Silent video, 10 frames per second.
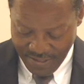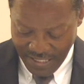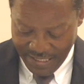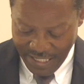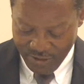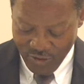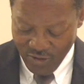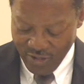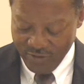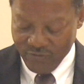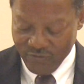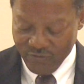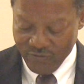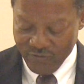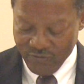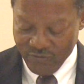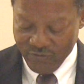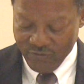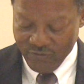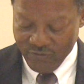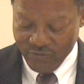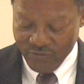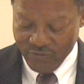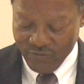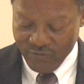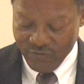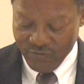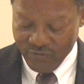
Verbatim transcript: And that God really wants us to be saved.